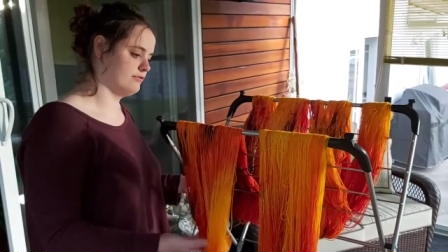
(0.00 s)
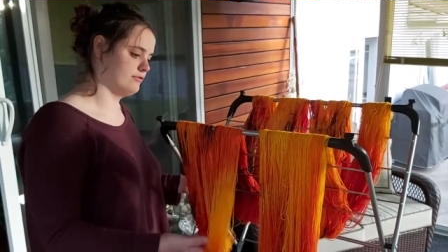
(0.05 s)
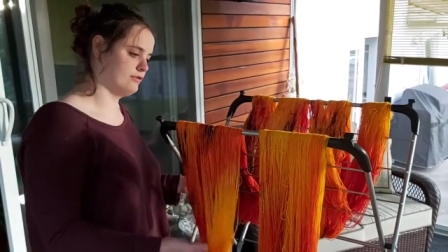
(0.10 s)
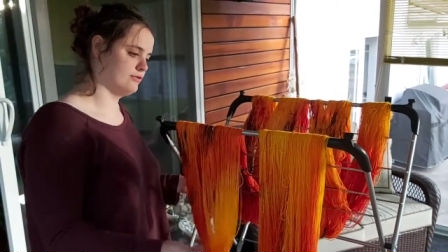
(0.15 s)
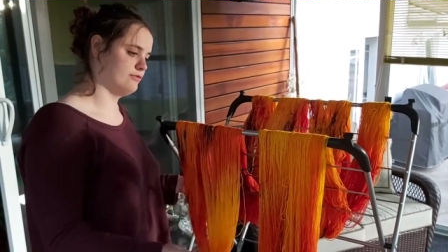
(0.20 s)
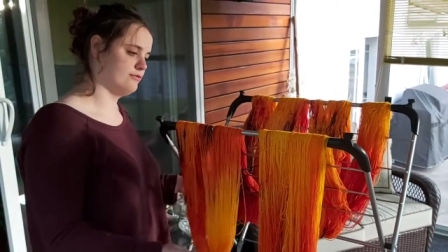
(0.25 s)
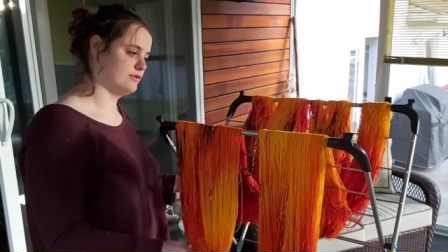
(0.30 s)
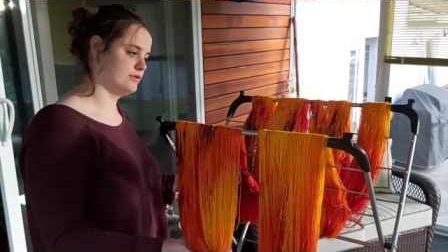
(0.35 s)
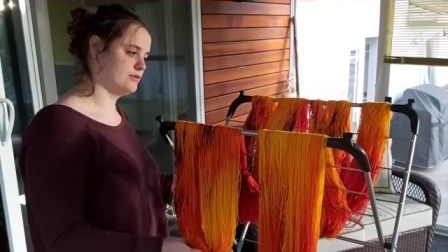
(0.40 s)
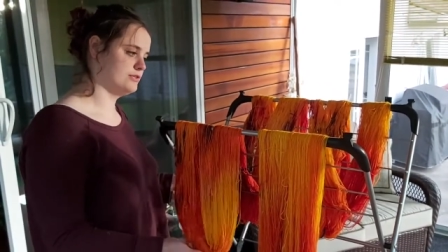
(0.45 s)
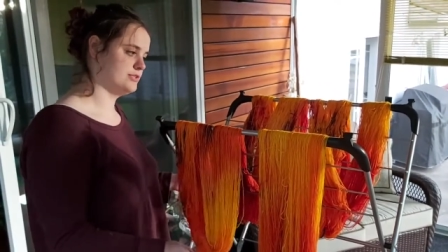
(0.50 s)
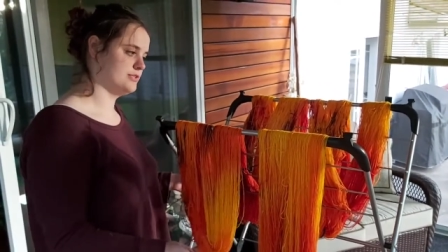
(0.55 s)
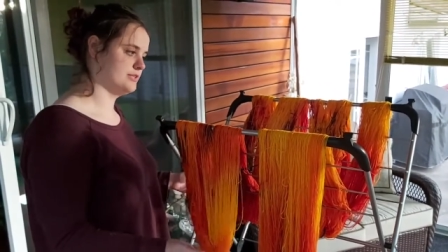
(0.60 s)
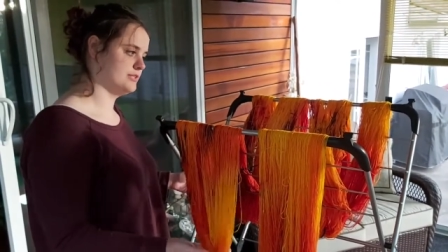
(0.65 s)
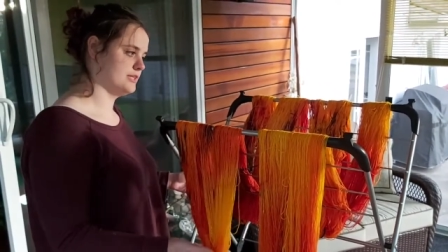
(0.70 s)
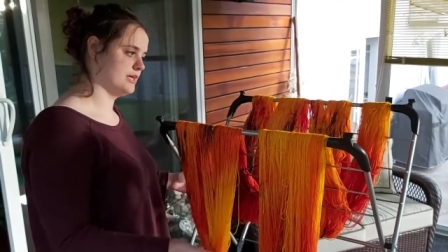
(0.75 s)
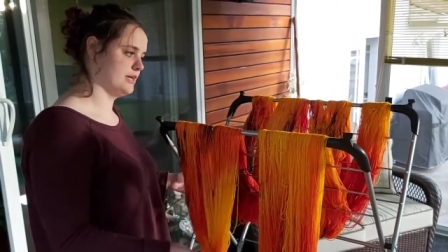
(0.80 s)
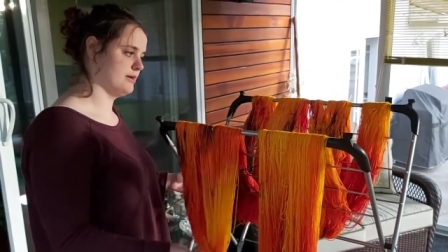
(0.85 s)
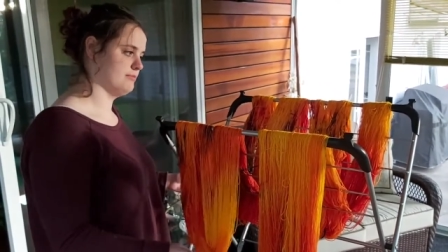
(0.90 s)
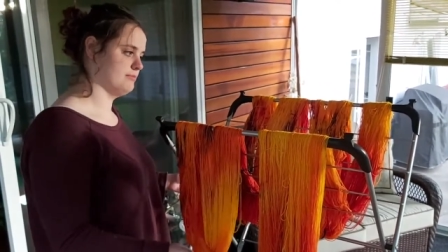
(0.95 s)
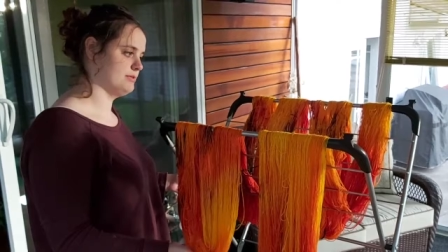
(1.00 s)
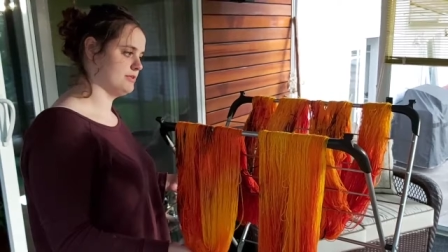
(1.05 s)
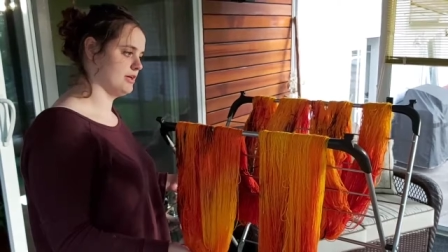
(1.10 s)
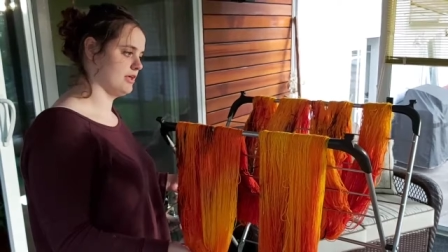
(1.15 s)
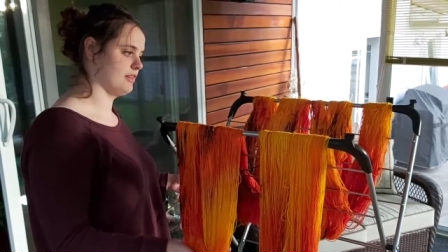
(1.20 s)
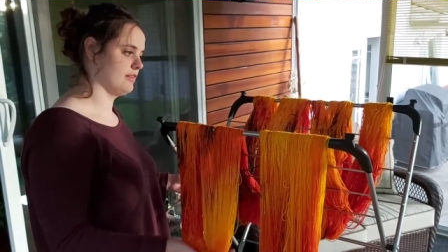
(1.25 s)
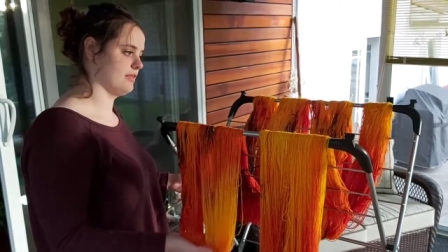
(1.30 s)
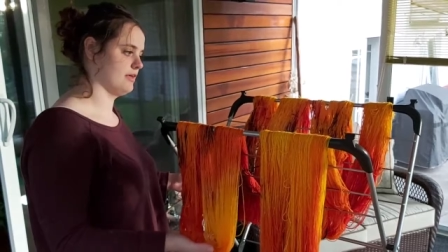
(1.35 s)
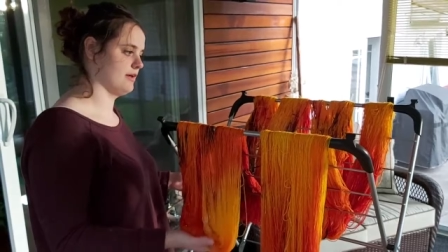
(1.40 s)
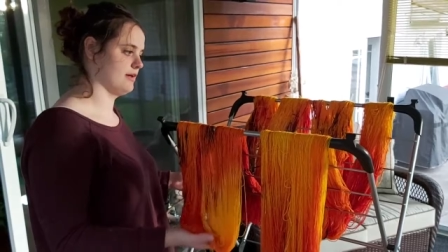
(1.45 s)
for a first attempt,
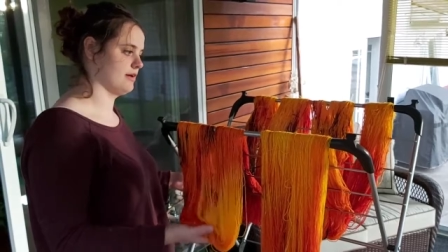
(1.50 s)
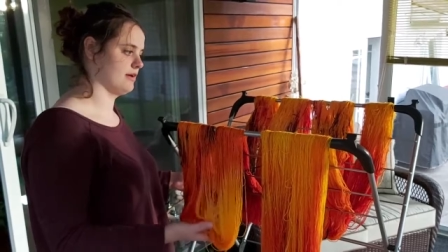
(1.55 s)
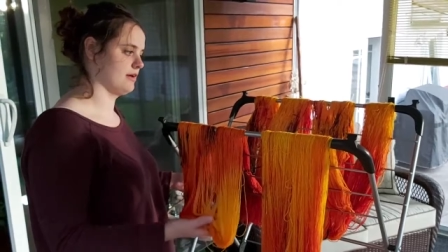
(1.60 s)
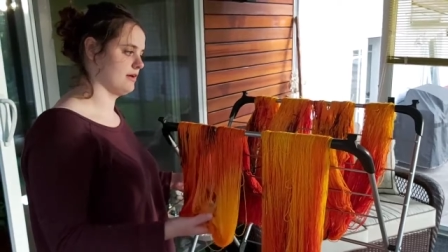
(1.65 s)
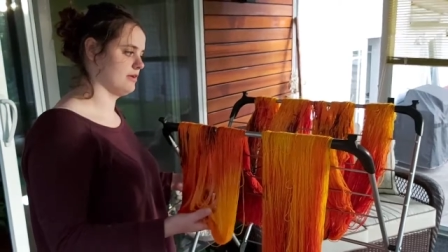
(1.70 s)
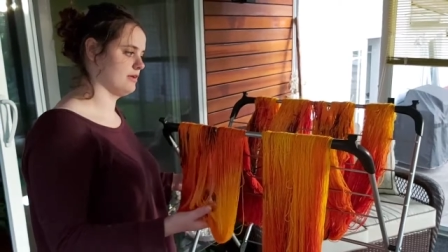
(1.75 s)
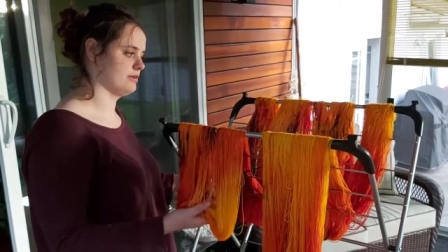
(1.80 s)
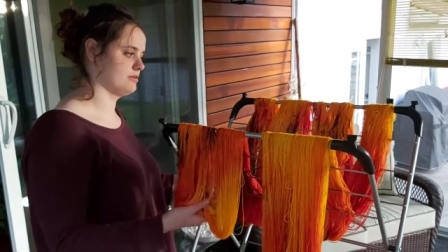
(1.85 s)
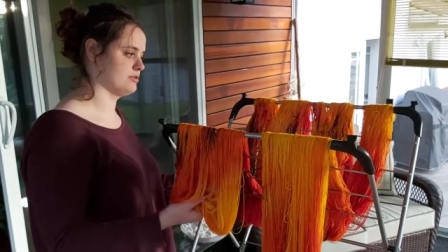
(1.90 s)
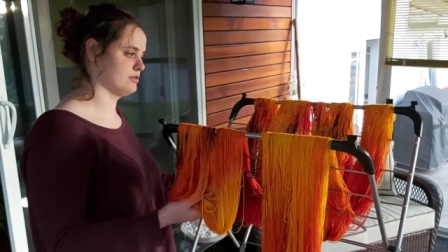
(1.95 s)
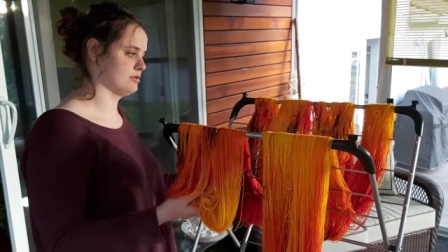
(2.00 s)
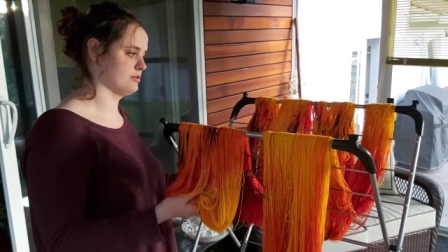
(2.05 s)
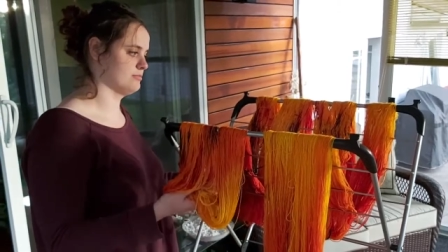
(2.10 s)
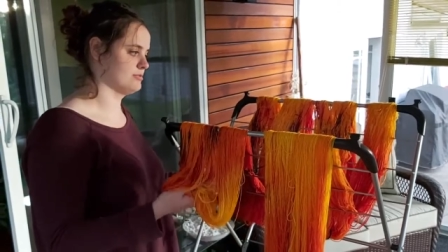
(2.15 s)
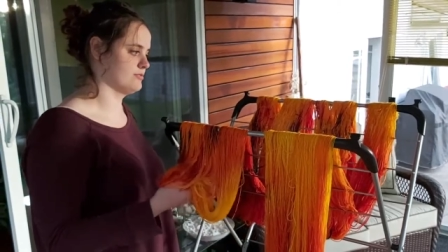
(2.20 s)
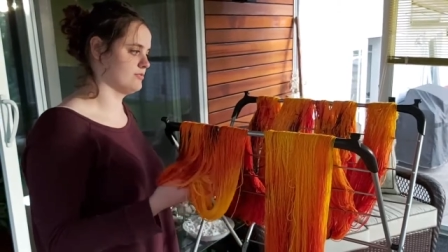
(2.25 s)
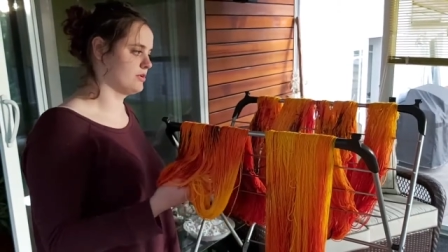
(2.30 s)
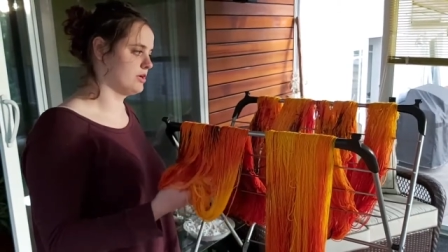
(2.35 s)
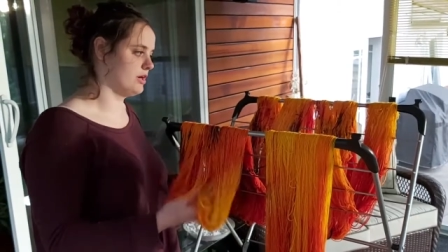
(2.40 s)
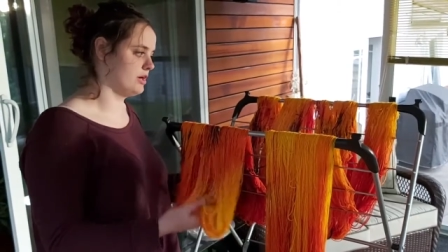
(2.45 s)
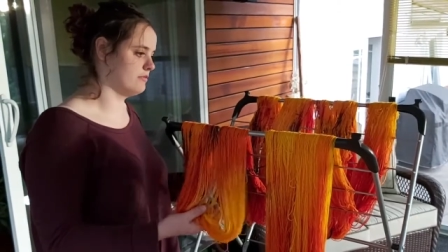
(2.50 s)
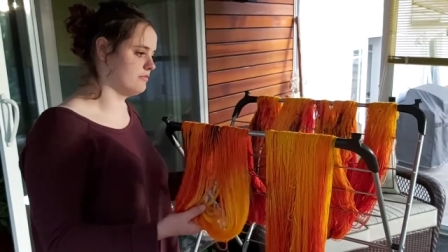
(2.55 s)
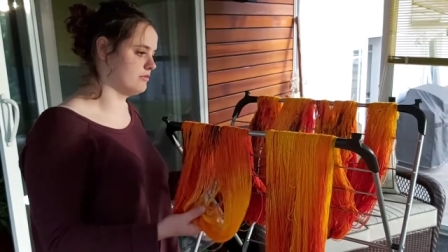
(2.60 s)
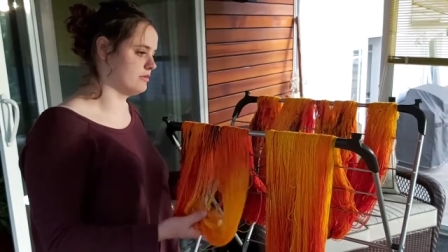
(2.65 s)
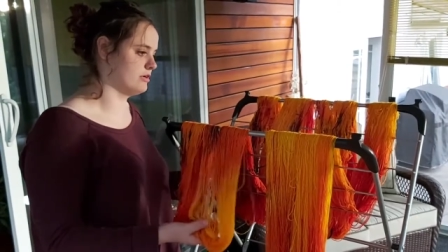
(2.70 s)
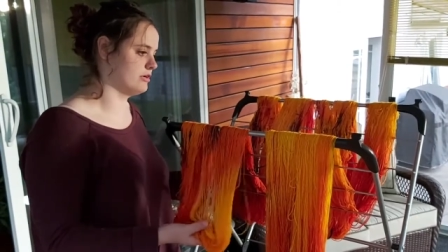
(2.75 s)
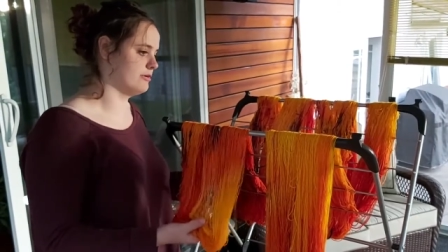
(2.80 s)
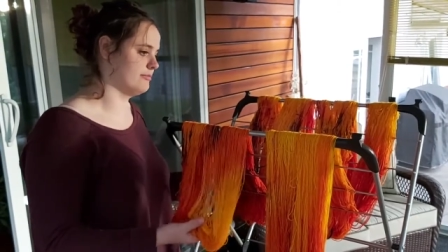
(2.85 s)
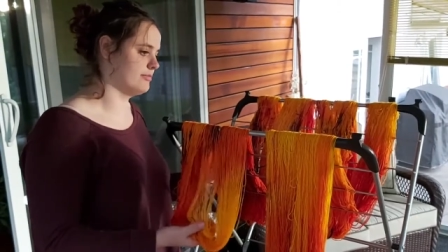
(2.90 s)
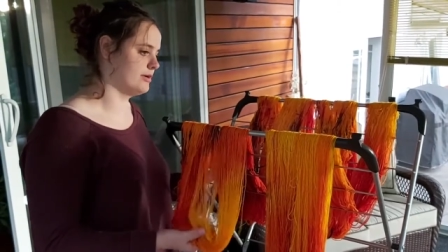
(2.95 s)
I think in terms of
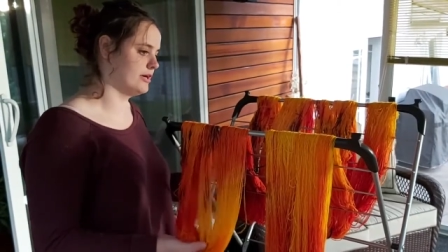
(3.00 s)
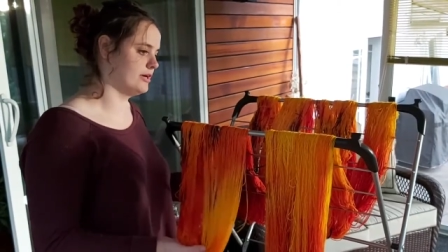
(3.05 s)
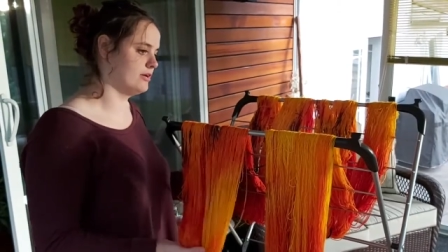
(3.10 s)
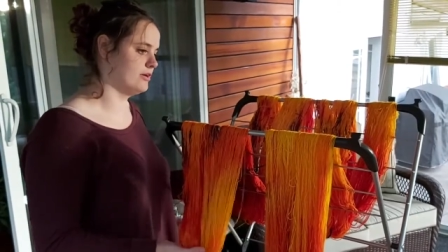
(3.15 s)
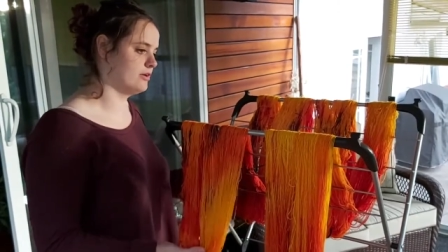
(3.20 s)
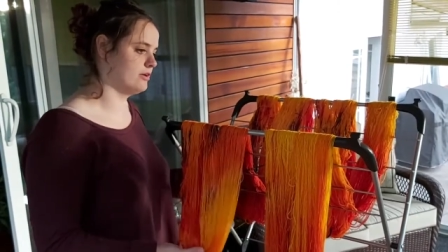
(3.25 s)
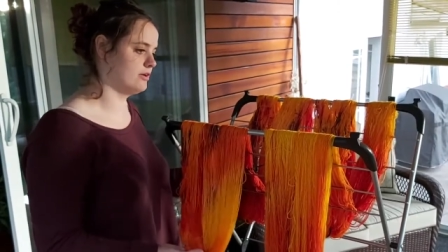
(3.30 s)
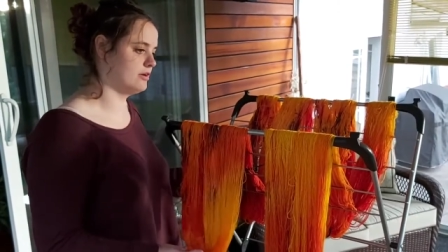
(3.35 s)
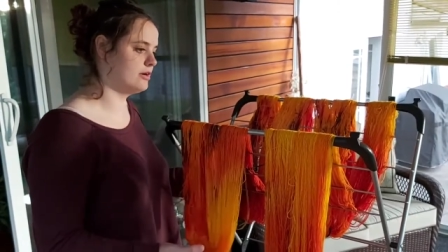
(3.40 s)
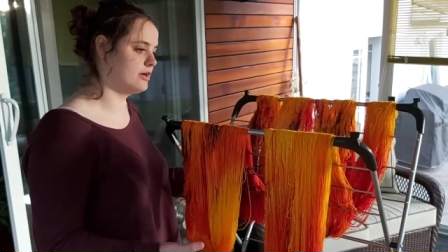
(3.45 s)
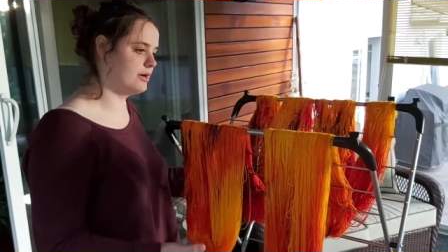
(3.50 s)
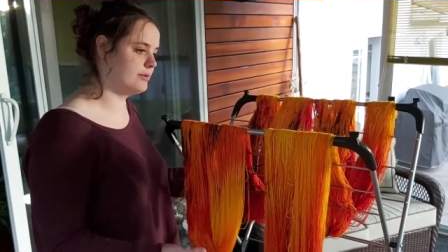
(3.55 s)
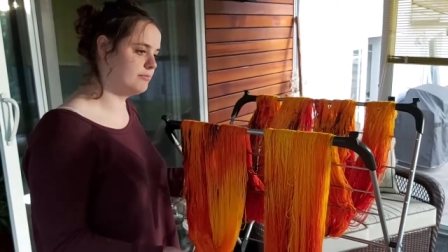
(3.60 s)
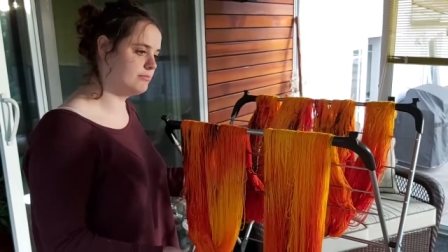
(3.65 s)
covering my yarn,